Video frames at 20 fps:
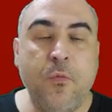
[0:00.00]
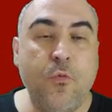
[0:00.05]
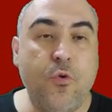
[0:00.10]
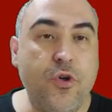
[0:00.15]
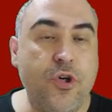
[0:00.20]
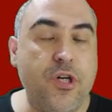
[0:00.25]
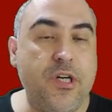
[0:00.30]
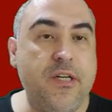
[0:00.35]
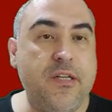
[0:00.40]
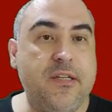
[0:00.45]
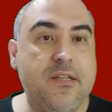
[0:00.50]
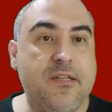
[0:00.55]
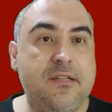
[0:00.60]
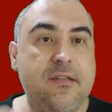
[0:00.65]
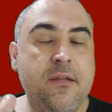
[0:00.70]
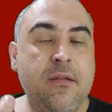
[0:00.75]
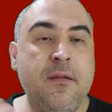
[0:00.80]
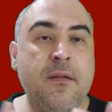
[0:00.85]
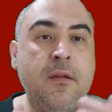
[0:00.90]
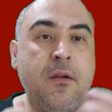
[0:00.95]

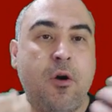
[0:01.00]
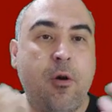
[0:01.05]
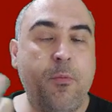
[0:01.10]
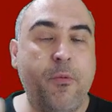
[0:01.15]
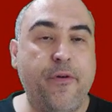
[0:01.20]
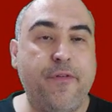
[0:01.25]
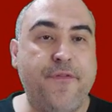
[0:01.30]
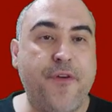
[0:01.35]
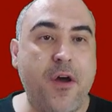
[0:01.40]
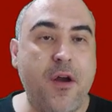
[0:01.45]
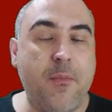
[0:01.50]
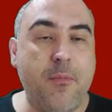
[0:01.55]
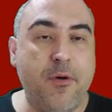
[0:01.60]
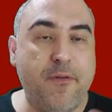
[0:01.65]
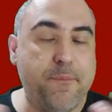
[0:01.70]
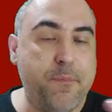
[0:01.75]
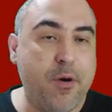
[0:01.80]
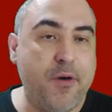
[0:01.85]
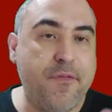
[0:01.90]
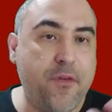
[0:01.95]
words or
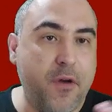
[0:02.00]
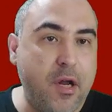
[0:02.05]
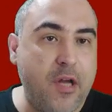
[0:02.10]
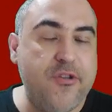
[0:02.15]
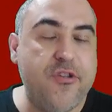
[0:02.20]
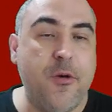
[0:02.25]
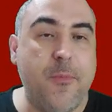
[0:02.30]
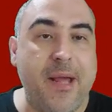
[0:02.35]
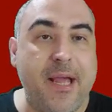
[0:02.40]
morphological